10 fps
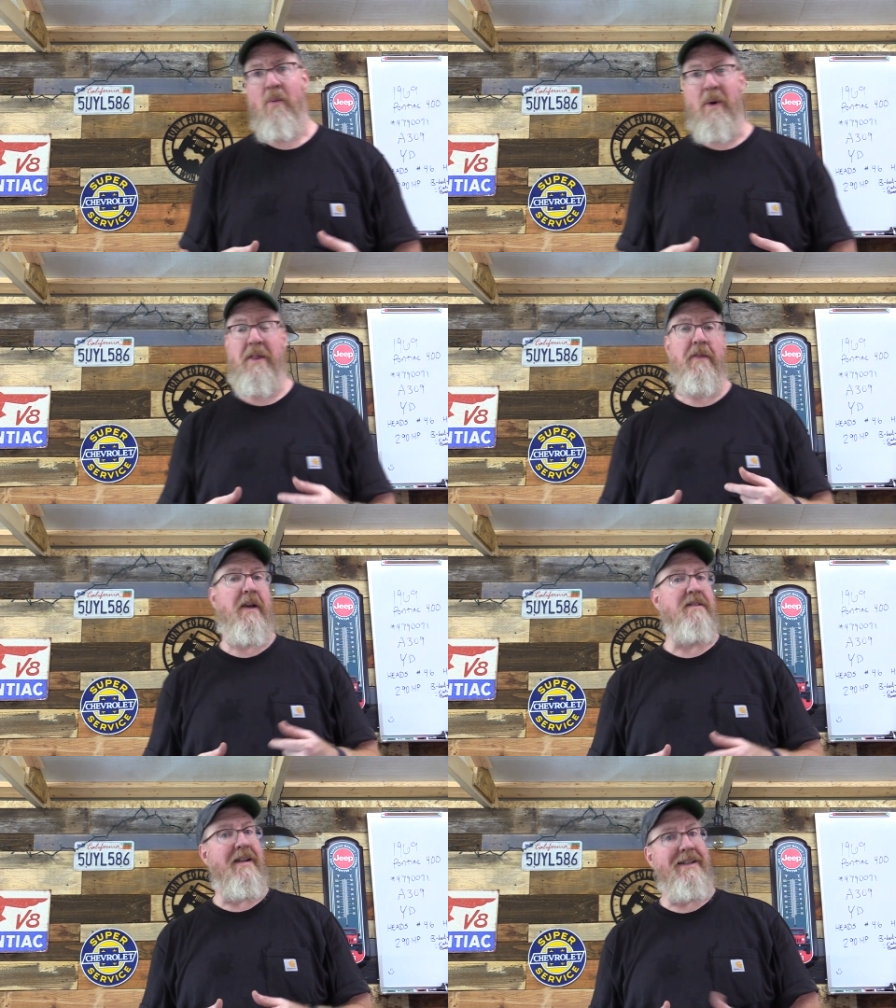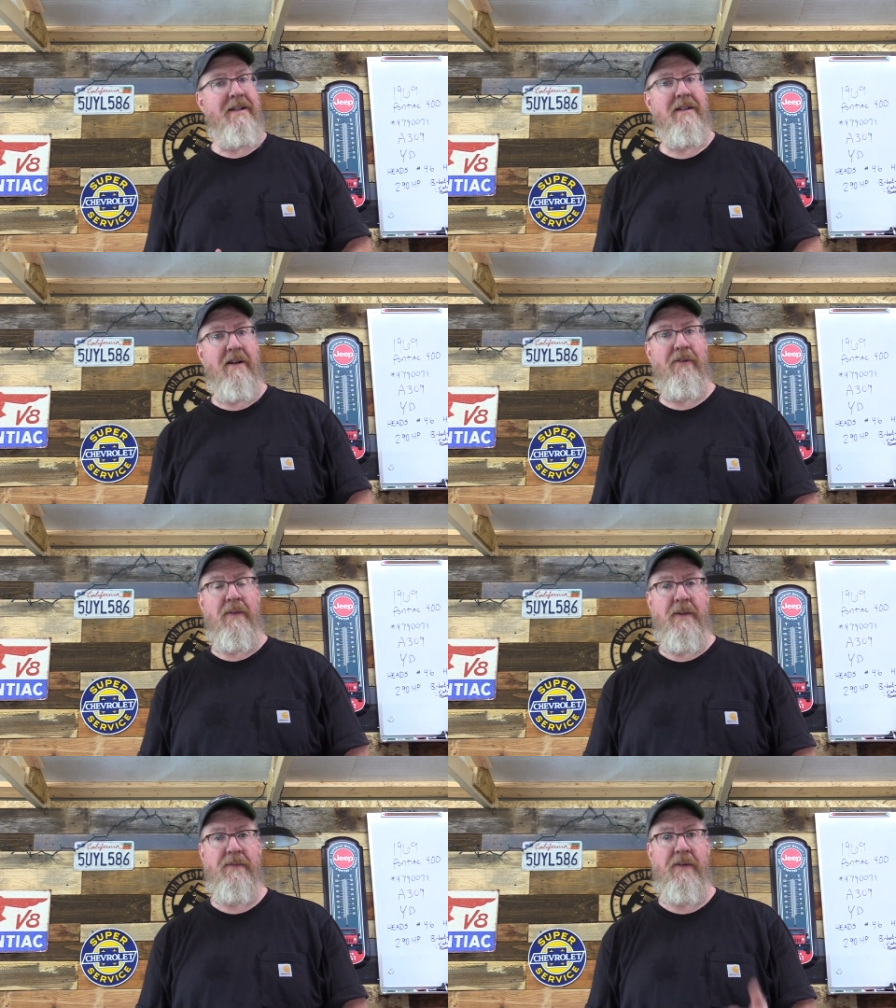One of the things I didn't cover
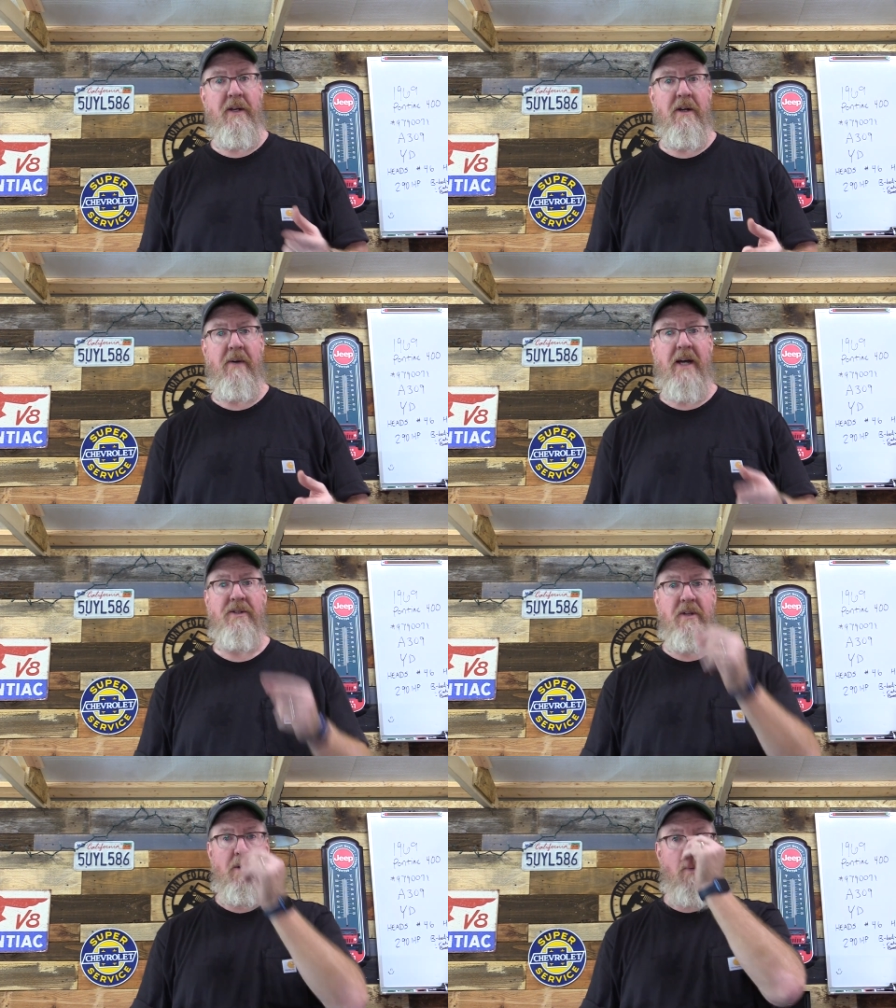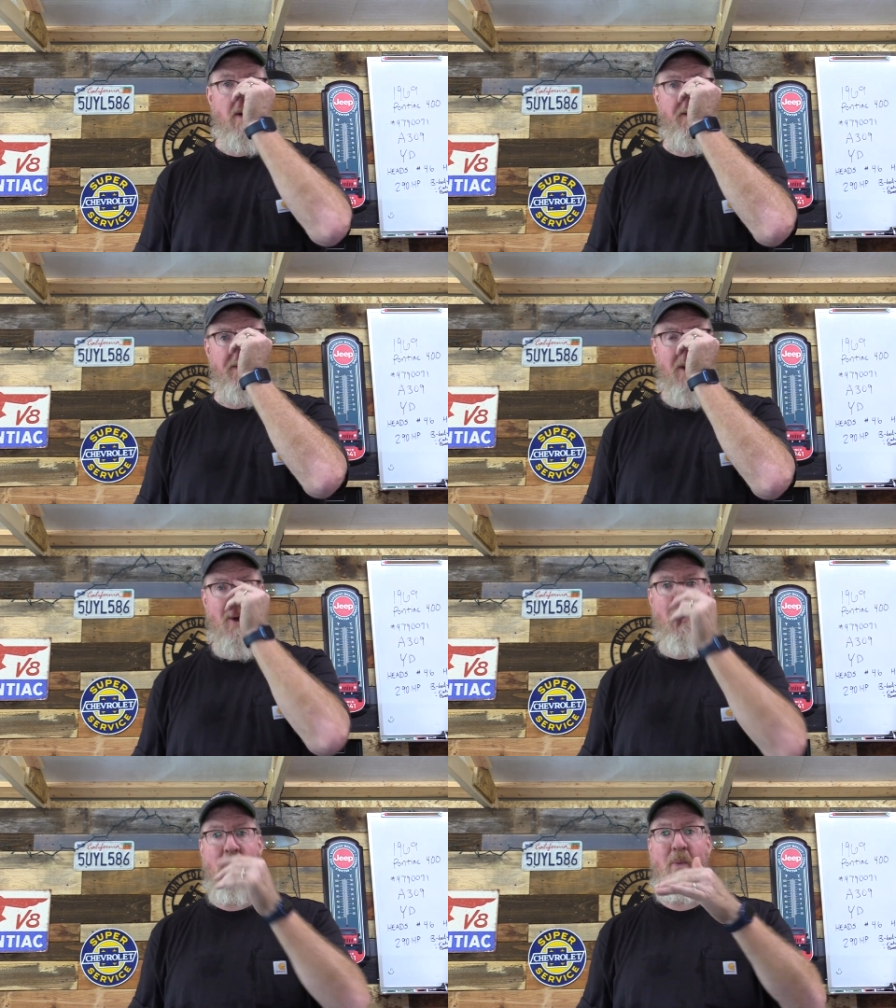in this video actually was
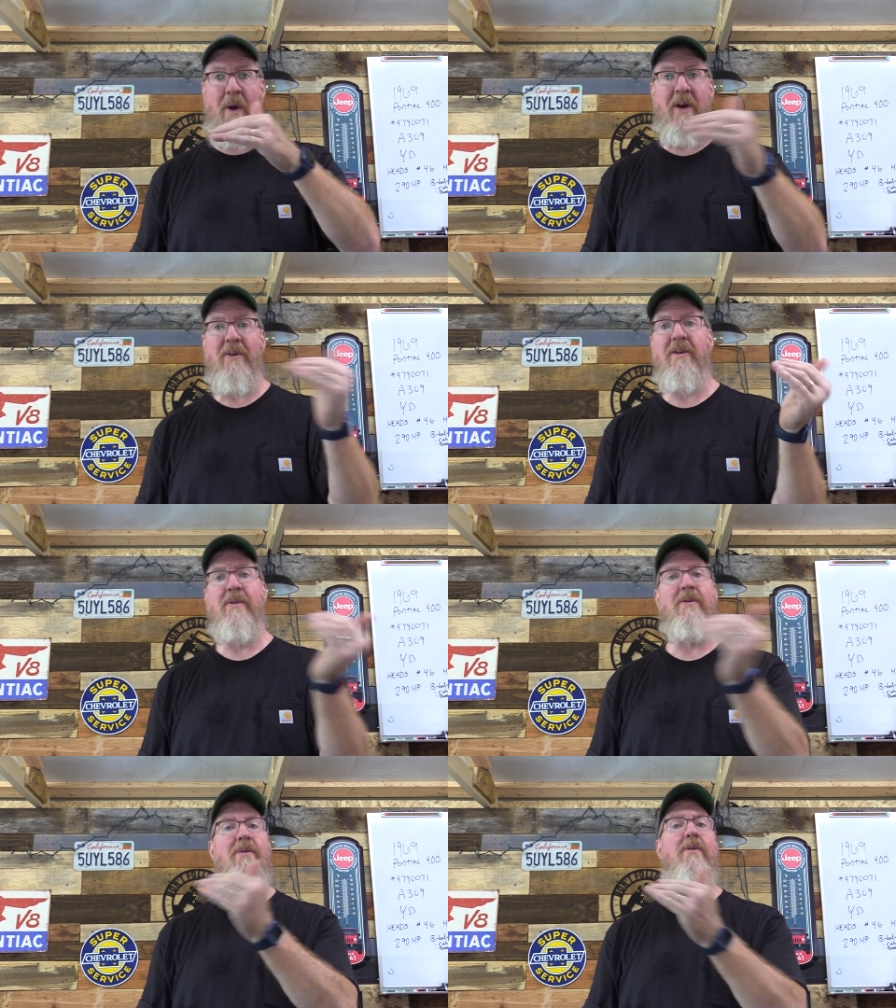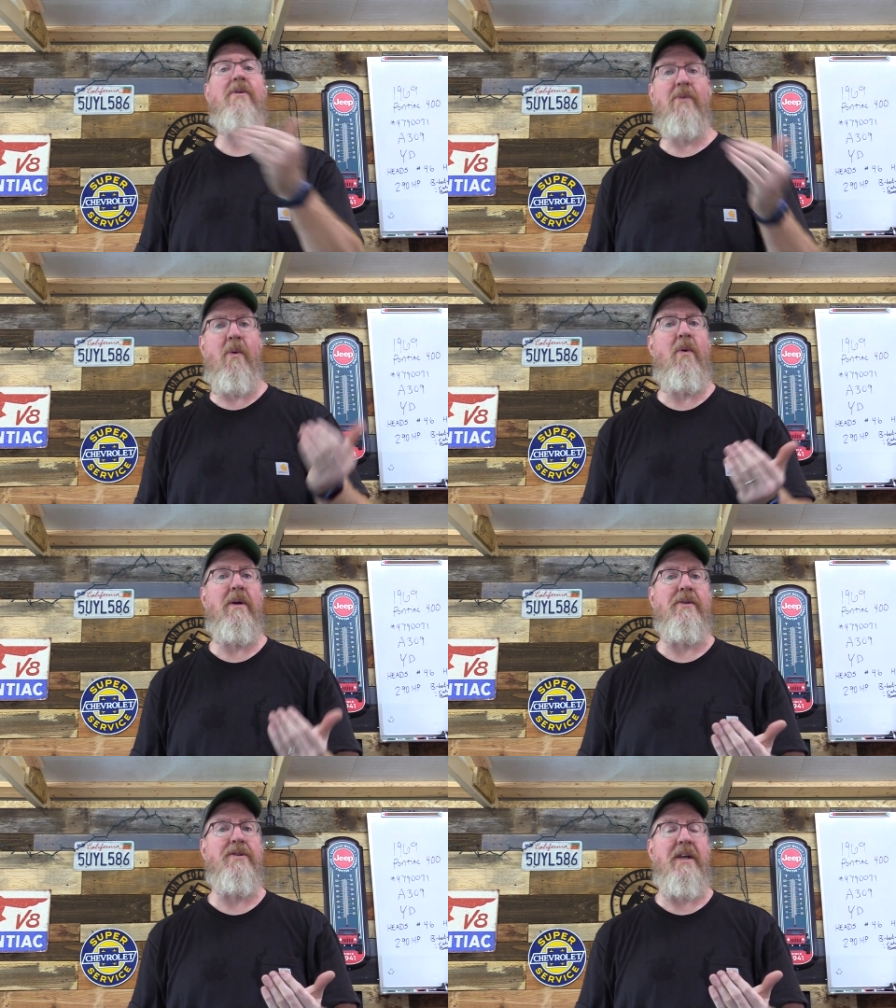where do you do your
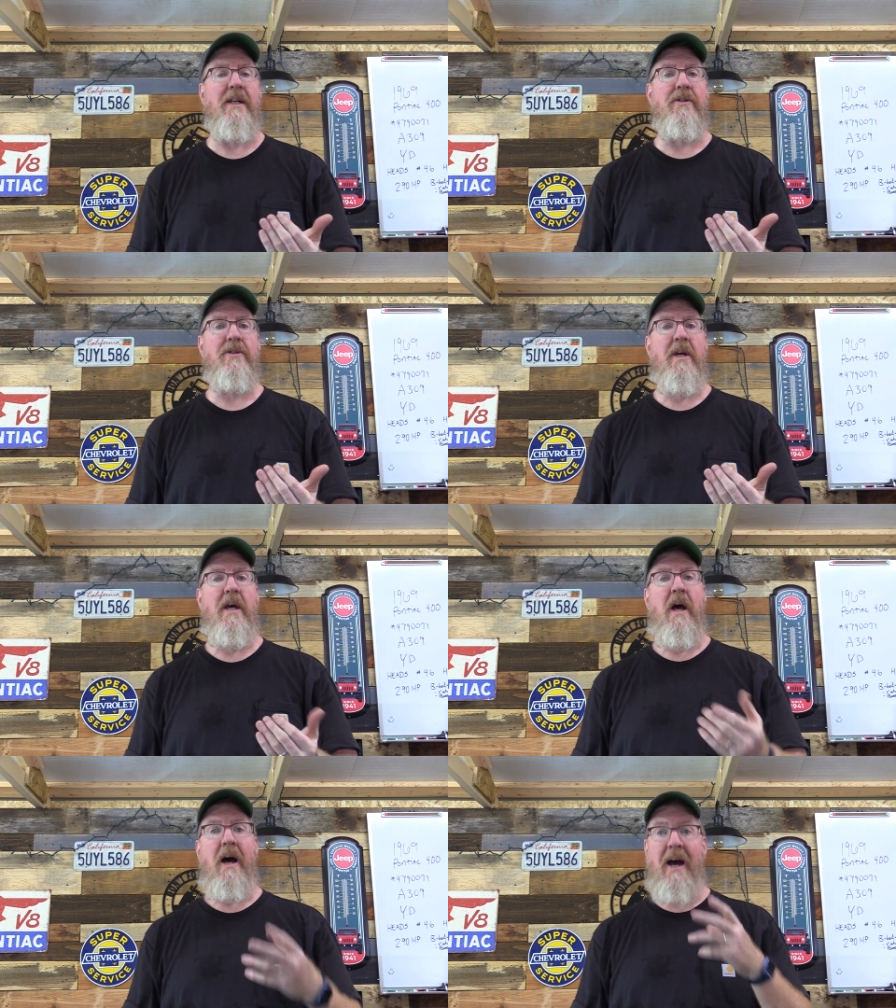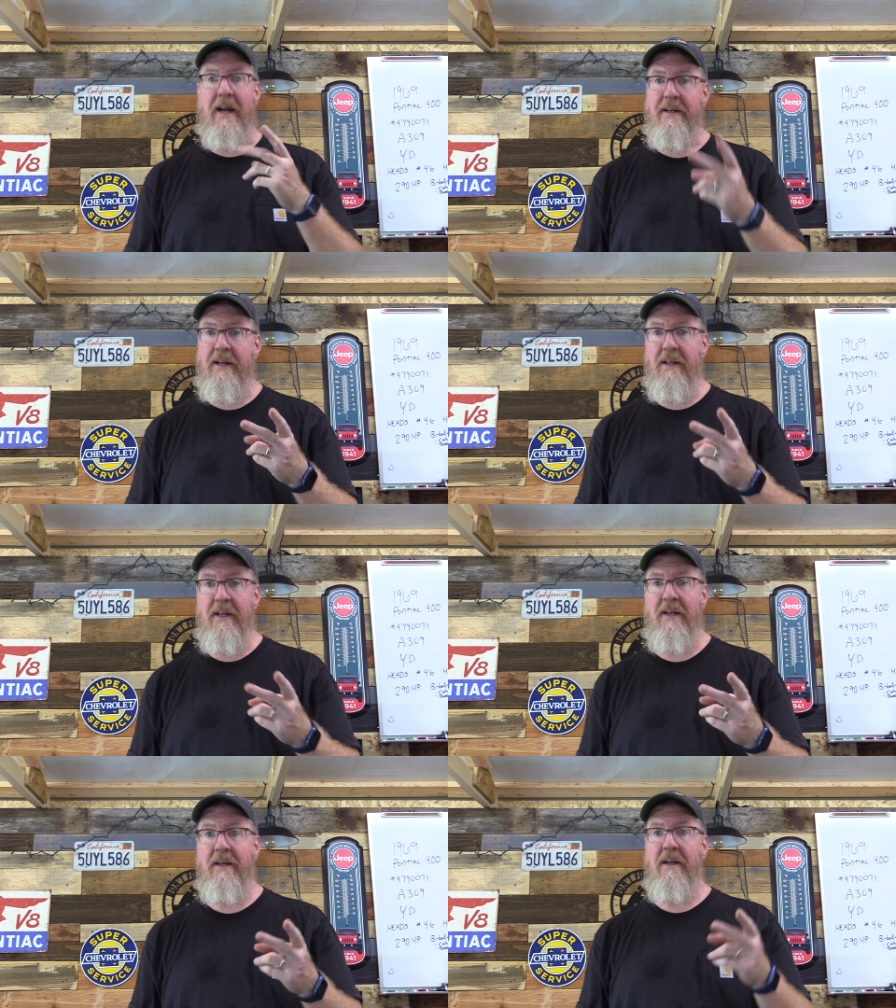oil change?
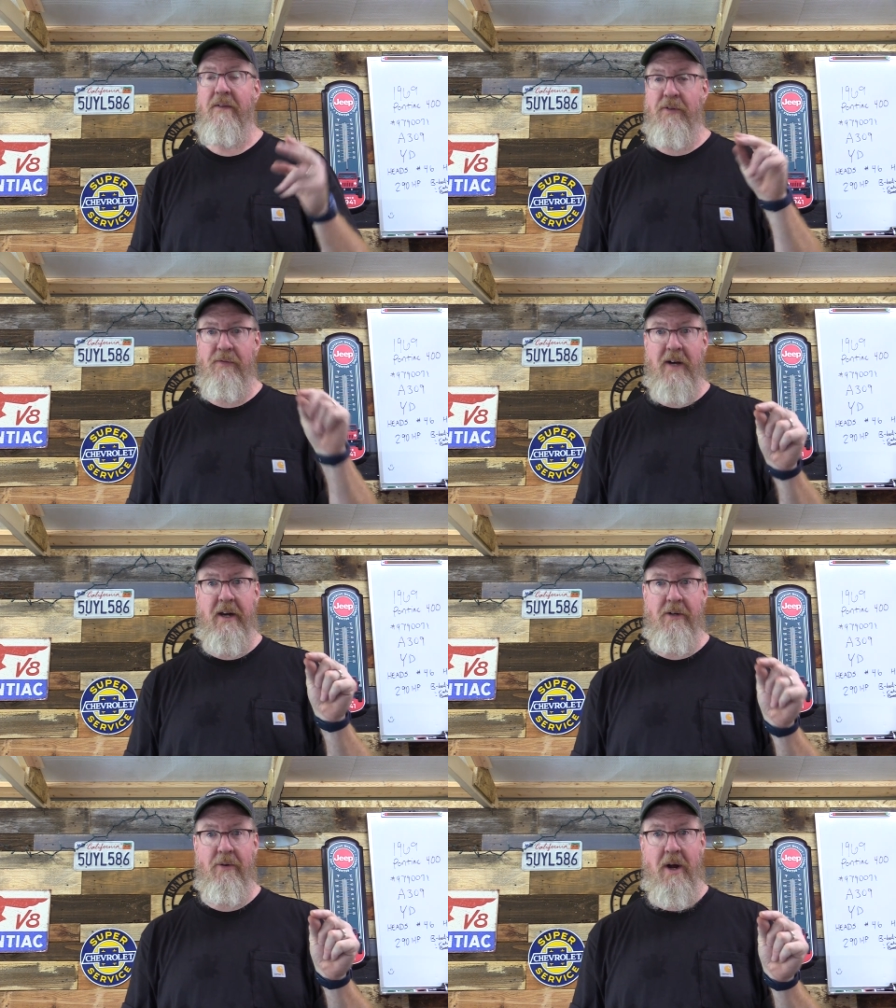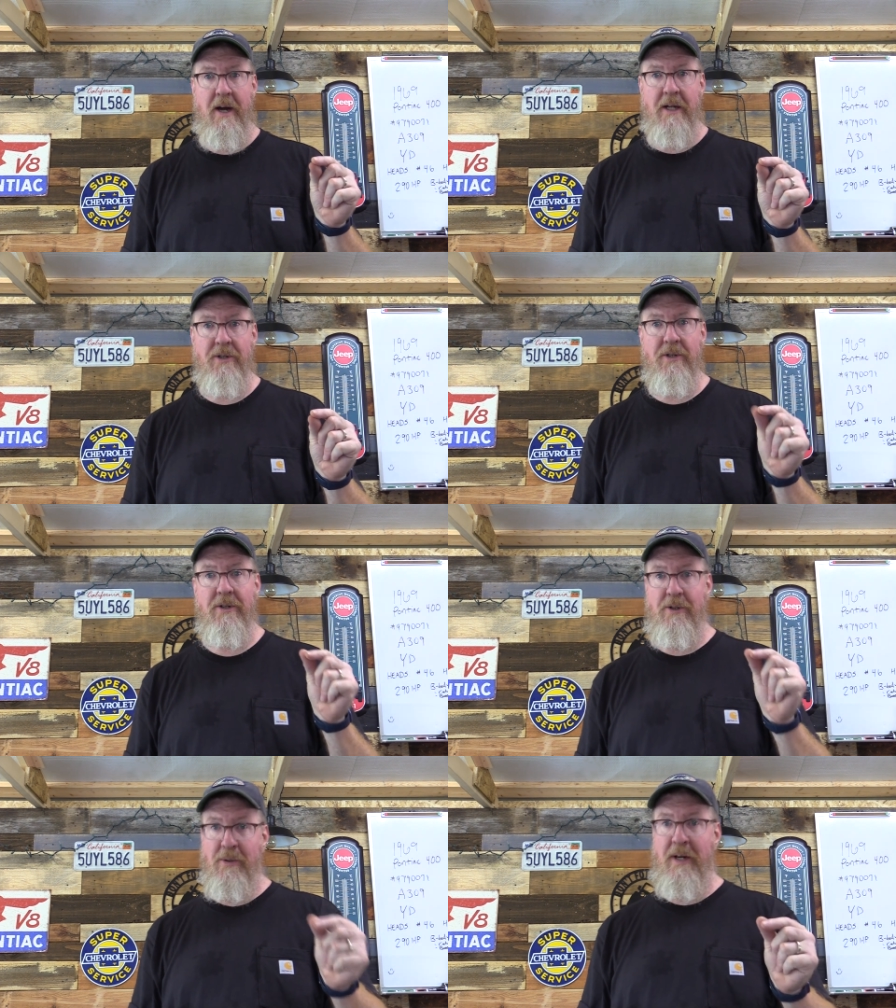Ideally, if you've got a garage,
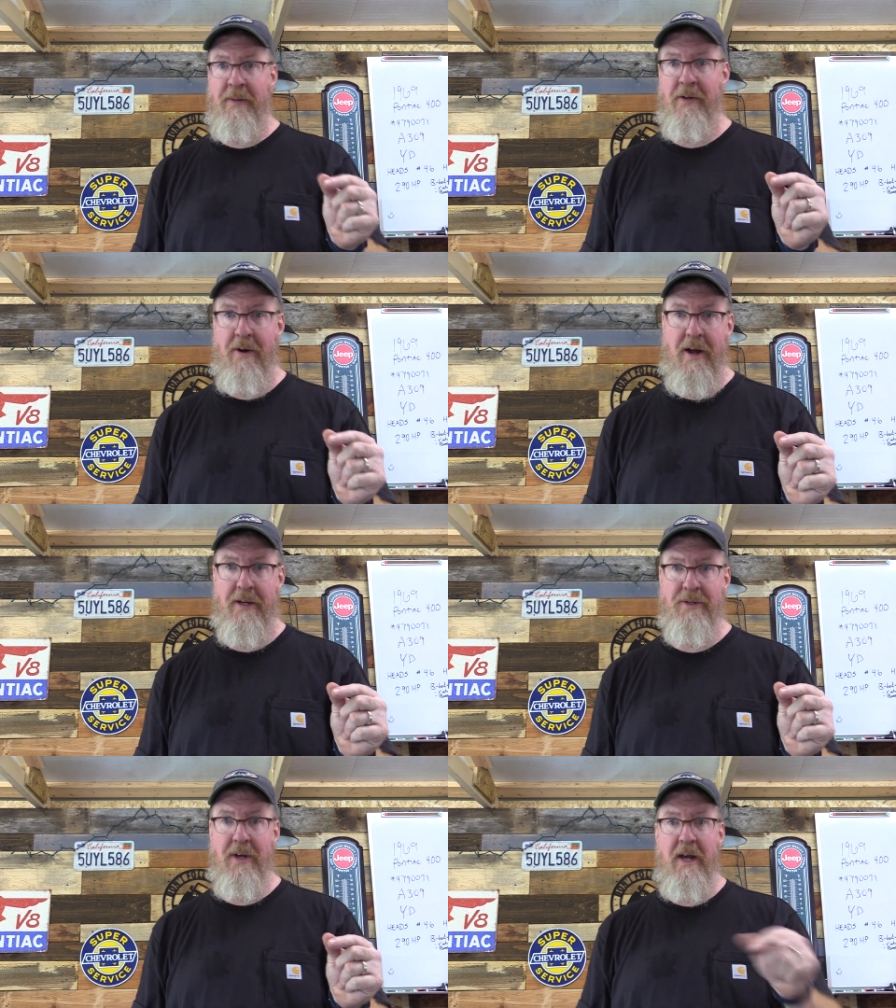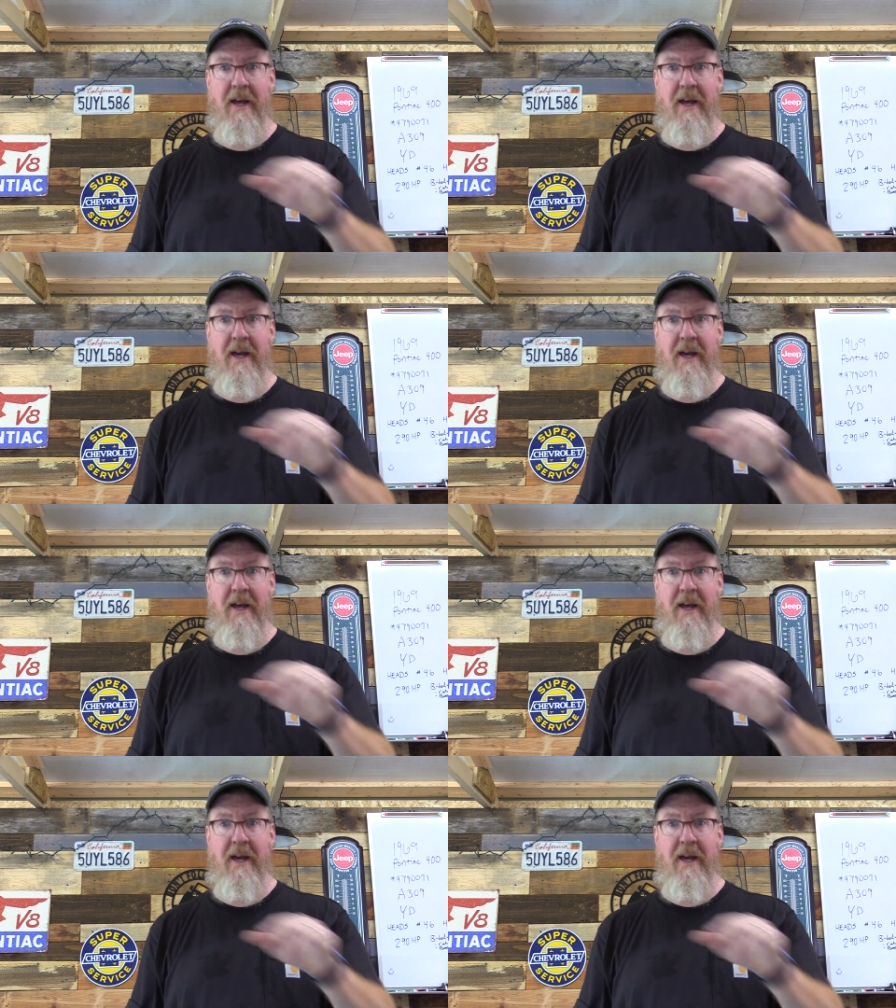do it in the garage.